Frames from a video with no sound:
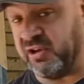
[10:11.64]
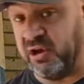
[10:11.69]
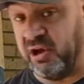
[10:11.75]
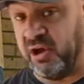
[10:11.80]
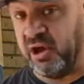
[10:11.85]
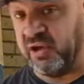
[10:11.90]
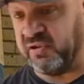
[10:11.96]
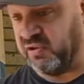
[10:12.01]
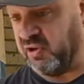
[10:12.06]

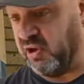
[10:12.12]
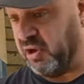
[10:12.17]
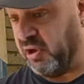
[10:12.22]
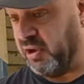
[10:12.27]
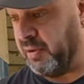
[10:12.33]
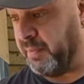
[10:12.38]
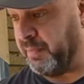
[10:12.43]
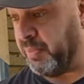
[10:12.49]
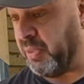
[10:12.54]

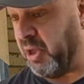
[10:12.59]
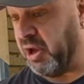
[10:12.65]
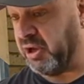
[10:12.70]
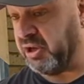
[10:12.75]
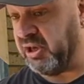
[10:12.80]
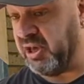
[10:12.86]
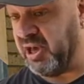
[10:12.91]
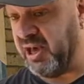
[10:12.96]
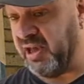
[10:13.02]

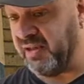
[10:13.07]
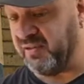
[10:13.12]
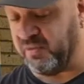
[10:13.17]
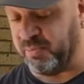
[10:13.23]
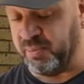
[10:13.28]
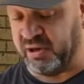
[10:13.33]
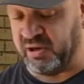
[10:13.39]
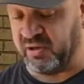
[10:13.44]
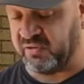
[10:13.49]
a
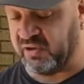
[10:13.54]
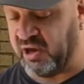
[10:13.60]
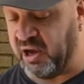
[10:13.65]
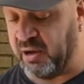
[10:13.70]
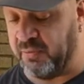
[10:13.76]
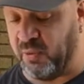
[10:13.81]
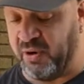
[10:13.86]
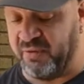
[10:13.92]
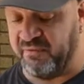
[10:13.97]
kit, because
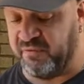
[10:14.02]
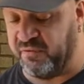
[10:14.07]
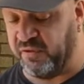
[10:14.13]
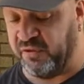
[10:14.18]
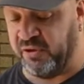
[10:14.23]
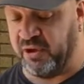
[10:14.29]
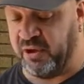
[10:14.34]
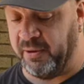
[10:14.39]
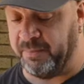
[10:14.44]
I went
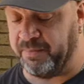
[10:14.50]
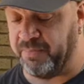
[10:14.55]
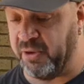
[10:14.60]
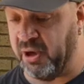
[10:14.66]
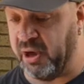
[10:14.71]
for the